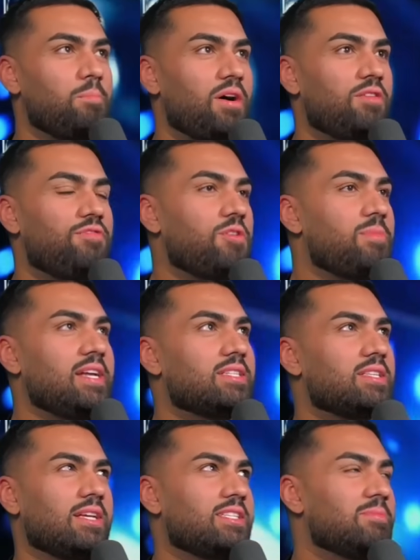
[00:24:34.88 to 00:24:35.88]
but for me
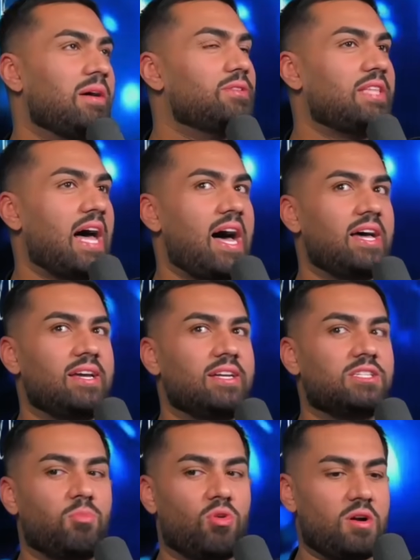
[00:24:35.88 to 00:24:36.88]
it's less about that.
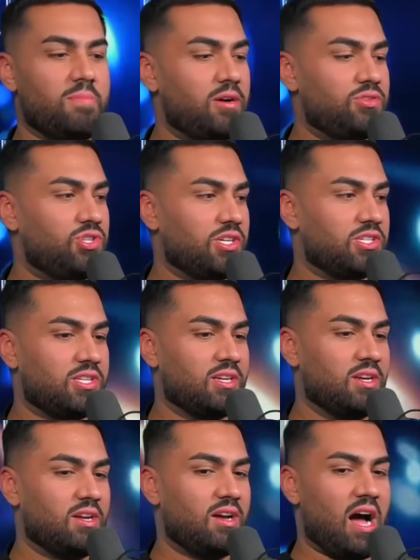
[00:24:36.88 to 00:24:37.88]
It's more about just
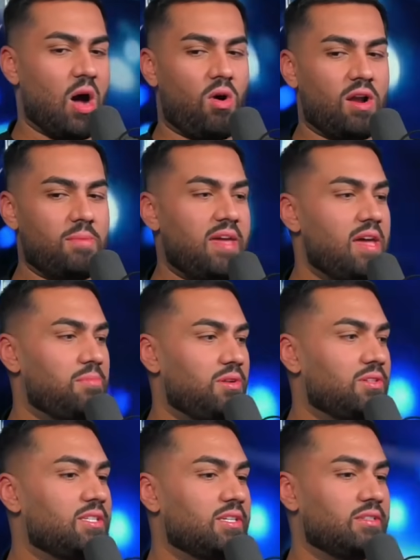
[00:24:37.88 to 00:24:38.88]
I wanna be
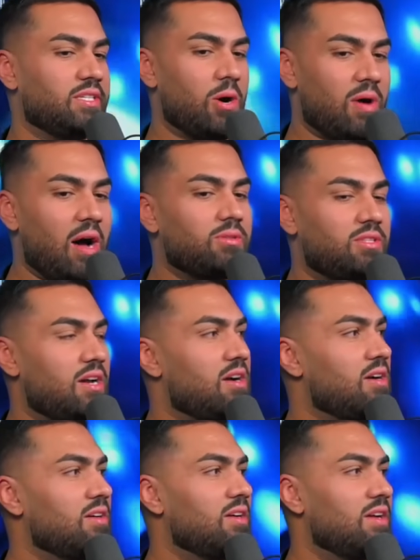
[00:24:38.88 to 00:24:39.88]
able to go out
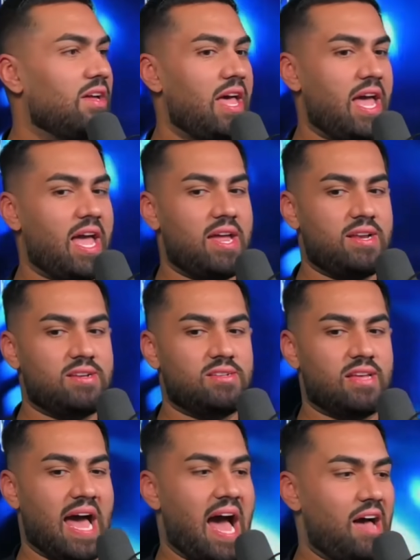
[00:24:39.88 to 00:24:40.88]
there mm. and
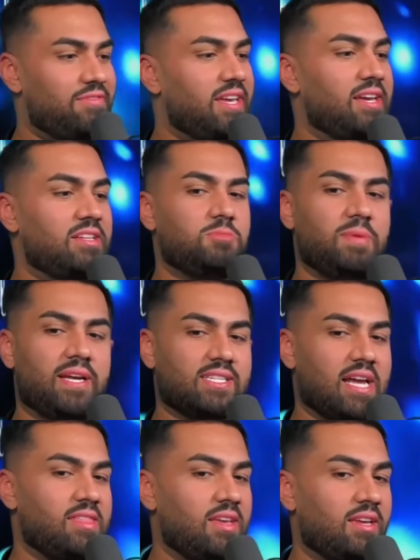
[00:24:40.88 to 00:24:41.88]
have kids, because
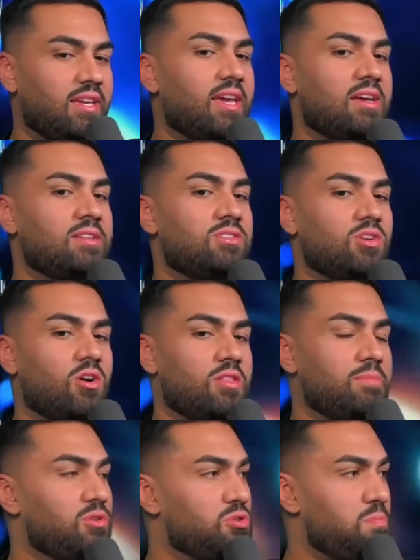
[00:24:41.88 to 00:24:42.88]
I think kids are
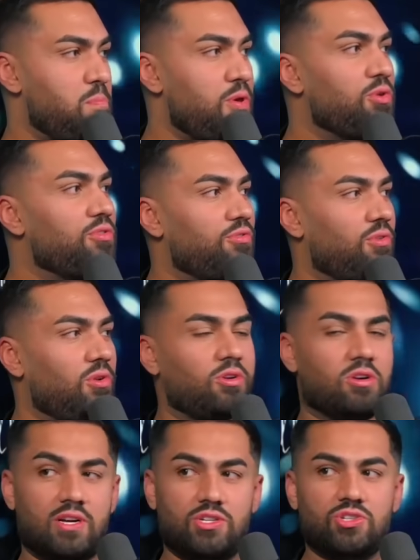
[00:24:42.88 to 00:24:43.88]
the most beautiful
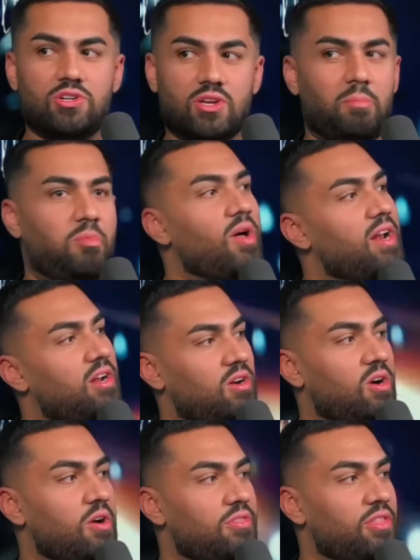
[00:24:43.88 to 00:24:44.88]
creatures on planet
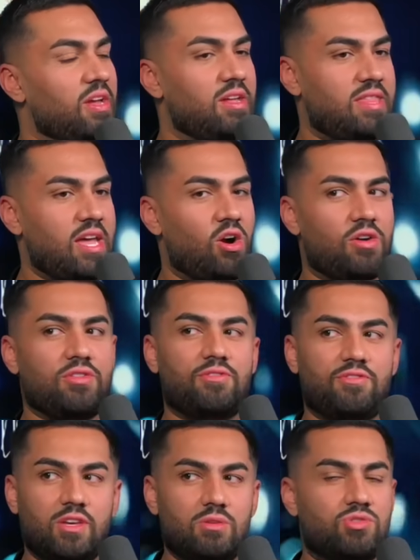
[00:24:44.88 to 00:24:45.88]
Earth. Gotcha. They mm. are the
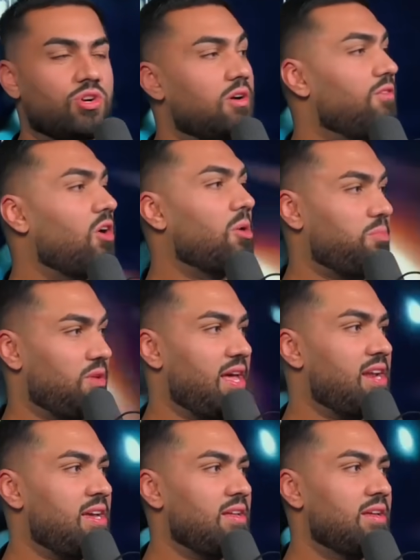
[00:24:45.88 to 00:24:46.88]
future of our
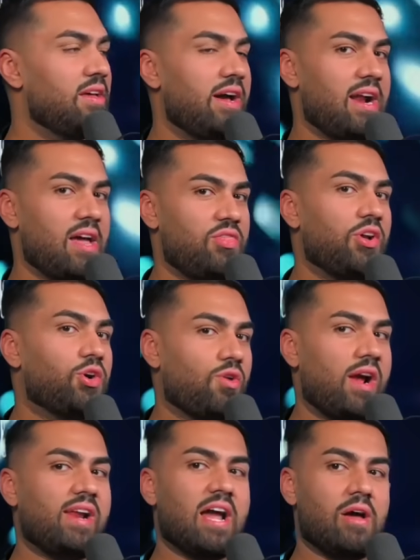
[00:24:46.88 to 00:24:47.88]
planet. Mm. And I think
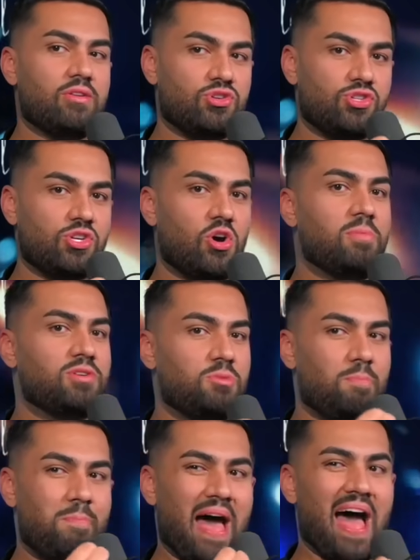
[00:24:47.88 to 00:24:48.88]
right now there's so much
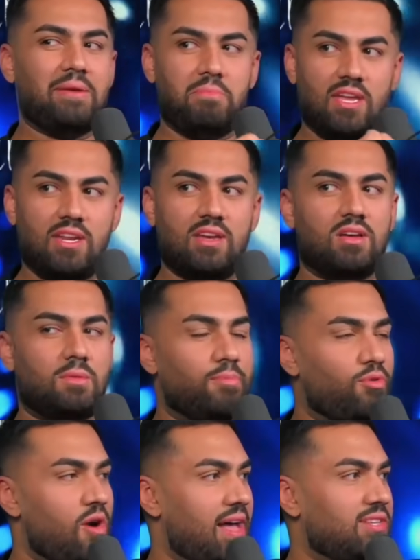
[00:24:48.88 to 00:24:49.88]
bad media and
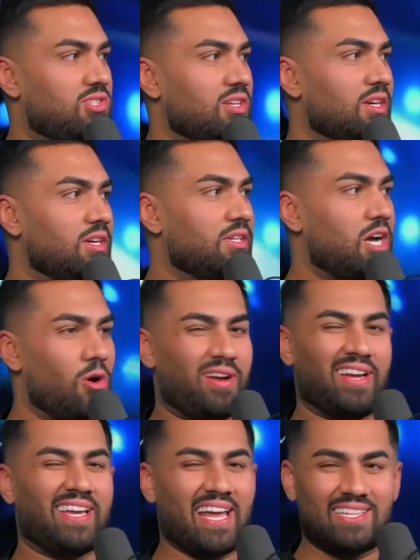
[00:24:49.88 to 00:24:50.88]
press mm.
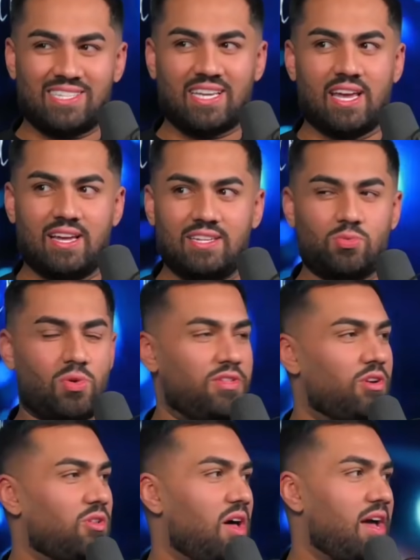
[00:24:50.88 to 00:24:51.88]
going against kids, where
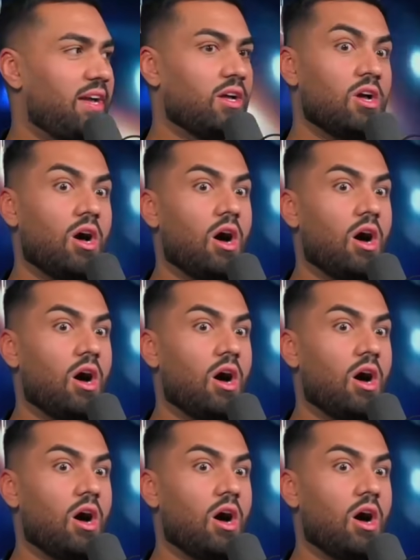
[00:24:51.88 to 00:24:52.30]
they're like,